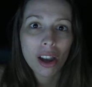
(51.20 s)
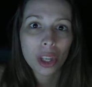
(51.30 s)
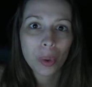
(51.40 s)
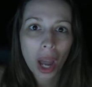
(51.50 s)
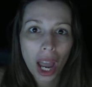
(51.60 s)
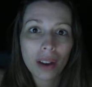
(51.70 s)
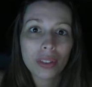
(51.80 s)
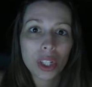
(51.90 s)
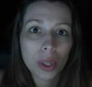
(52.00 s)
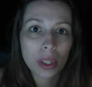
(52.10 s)
you have
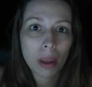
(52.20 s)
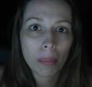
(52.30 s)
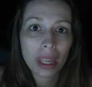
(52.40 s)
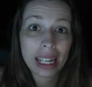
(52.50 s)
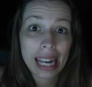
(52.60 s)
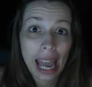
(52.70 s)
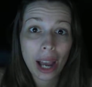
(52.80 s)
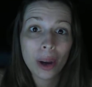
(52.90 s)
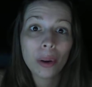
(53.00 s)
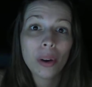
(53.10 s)
to do something
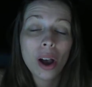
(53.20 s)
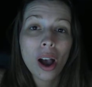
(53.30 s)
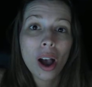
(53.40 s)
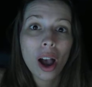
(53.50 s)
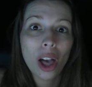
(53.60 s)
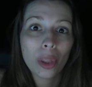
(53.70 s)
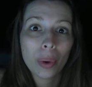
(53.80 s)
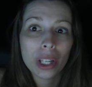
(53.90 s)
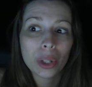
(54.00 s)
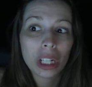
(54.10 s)
now,
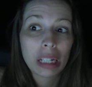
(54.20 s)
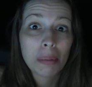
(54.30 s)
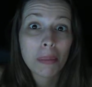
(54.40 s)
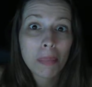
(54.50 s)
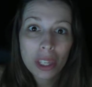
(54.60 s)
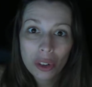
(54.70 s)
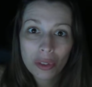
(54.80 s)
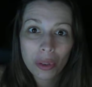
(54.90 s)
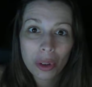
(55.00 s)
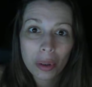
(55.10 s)
otherwise you're going to be
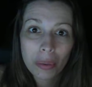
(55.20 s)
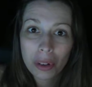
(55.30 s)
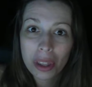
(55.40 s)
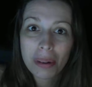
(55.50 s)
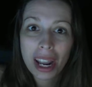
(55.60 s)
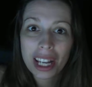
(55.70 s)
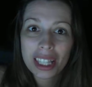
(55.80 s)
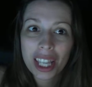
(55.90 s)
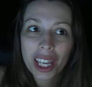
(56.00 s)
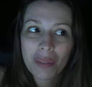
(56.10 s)
miserable for the
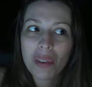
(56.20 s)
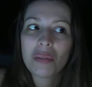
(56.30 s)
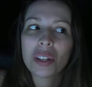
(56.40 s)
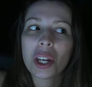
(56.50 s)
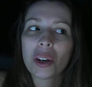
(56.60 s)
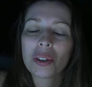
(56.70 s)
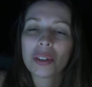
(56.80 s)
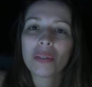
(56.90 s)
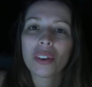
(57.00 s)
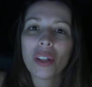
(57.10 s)
next like 50 years
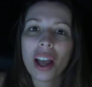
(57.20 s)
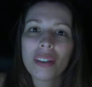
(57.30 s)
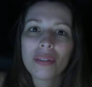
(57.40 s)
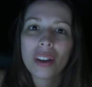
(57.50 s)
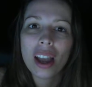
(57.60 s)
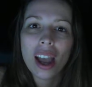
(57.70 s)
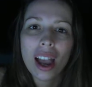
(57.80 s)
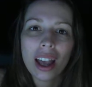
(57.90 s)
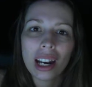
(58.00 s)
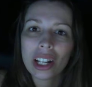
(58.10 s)
of your life.
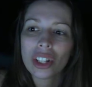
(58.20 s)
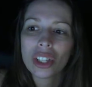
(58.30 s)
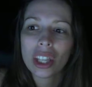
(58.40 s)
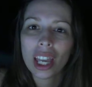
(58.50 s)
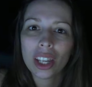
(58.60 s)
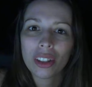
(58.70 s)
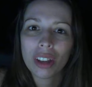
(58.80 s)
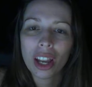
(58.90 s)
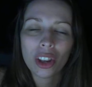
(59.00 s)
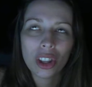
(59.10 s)
And I just, like,
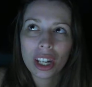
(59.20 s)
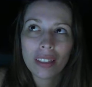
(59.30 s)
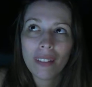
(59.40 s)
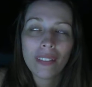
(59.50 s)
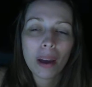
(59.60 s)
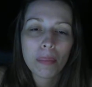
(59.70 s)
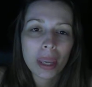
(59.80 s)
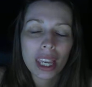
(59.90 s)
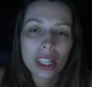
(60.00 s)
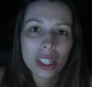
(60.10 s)
I couldn't let that
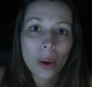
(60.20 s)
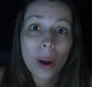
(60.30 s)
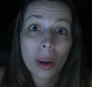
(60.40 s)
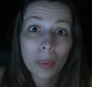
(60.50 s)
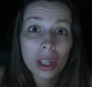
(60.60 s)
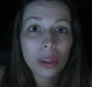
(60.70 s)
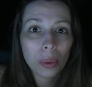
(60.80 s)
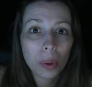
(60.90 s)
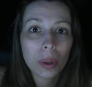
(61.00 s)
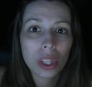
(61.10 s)
be. So I went
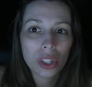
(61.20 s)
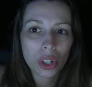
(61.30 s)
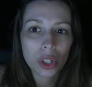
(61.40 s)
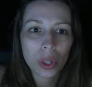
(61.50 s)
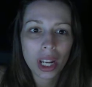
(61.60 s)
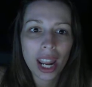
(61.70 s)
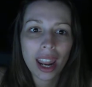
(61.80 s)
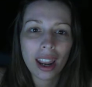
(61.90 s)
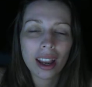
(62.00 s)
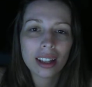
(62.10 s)
through with the surgery,
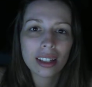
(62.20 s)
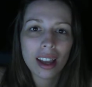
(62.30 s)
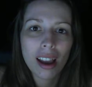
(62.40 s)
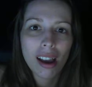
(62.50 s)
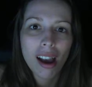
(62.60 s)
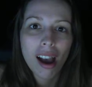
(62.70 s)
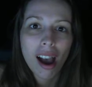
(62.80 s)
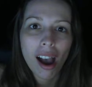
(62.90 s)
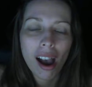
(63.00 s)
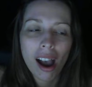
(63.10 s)
and
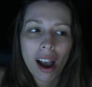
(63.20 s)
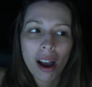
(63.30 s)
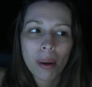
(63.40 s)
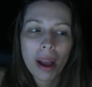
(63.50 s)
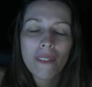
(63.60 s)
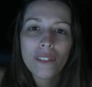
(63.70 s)
at